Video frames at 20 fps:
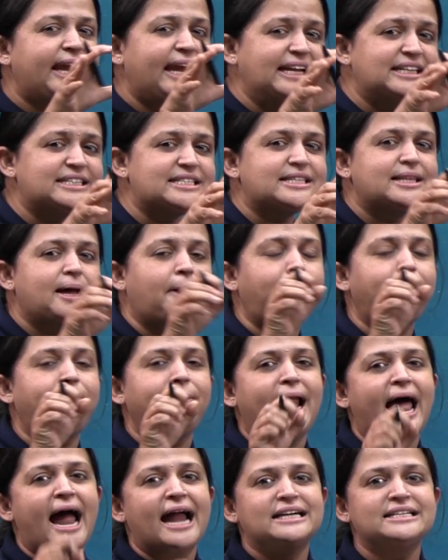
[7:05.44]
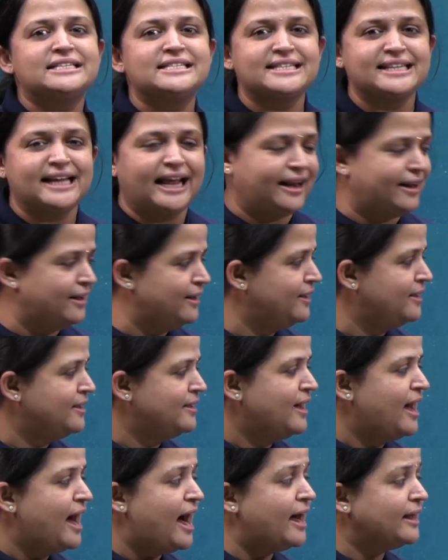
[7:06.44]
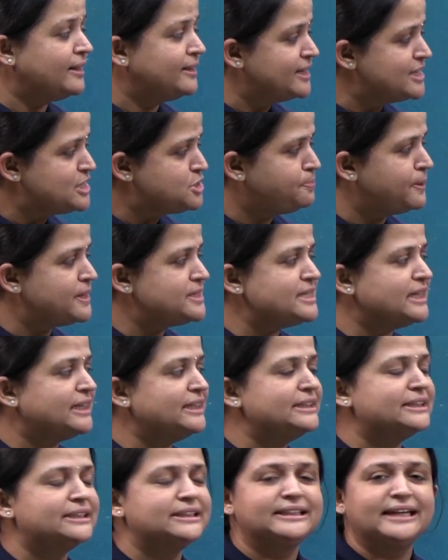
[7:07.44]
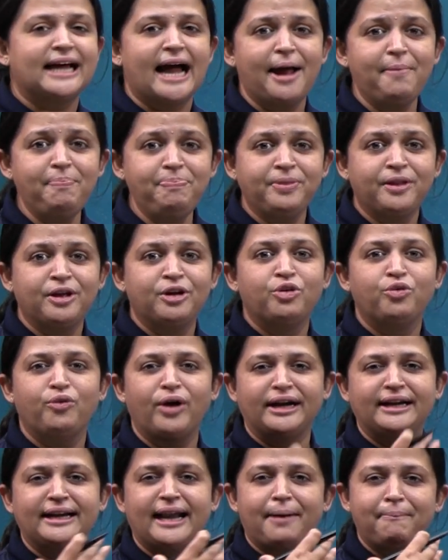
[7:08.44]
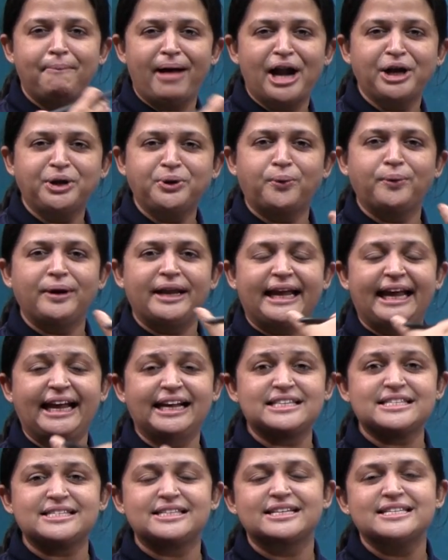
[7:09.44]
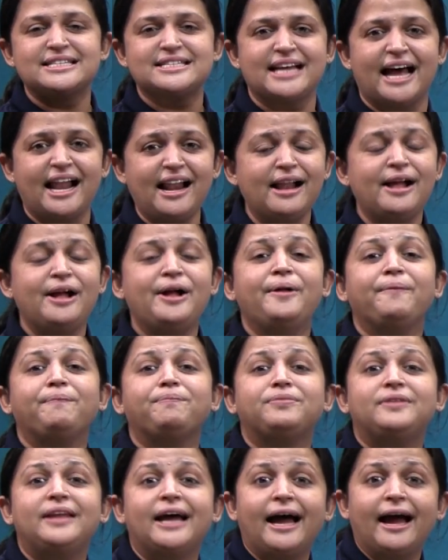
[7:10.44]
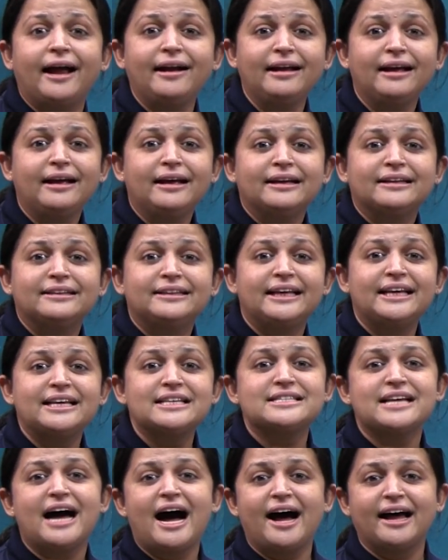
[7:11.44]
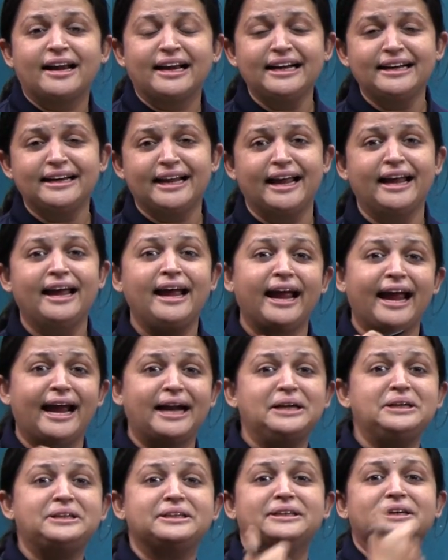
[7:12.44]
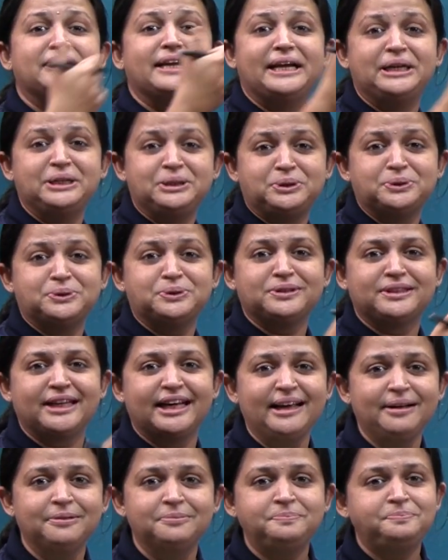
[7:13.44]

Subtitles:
eats the plant cell, at this particular time when nematode eats the cell, then these RNA enter into the